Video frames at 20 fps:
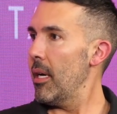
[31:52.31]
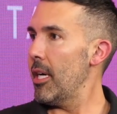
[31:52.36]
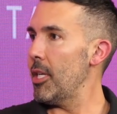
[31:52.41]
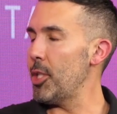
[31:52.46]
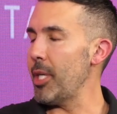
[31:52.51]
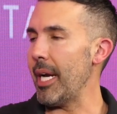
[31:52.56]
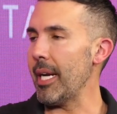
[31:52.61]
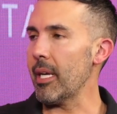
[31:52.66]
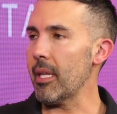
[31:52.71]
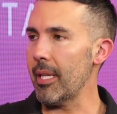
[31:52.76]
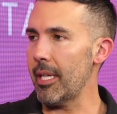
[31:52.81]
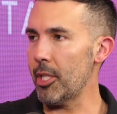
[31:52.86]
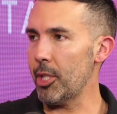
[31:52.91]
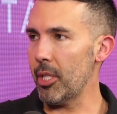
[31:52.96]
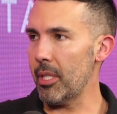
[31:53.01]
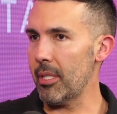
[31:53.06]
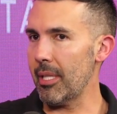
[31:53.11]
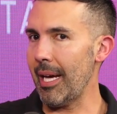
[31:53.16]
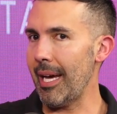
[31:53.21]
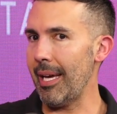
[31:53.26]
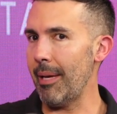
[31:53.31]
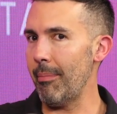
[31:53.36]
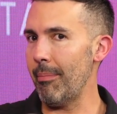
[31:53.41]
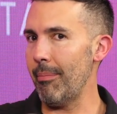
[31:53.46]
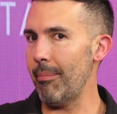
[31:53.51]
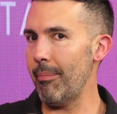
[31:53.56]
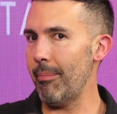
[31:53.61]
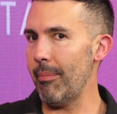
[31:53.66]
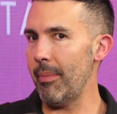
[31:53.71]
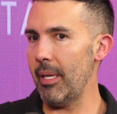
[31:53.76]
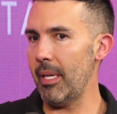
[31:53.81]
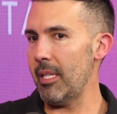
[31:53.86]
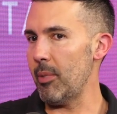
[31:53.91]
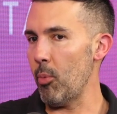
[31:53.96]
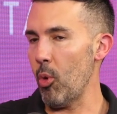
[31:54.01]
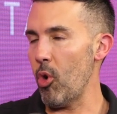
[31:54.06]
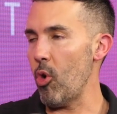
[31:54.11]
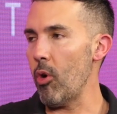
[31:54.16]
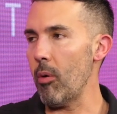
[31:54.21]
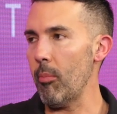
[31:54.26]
ejaculation time is more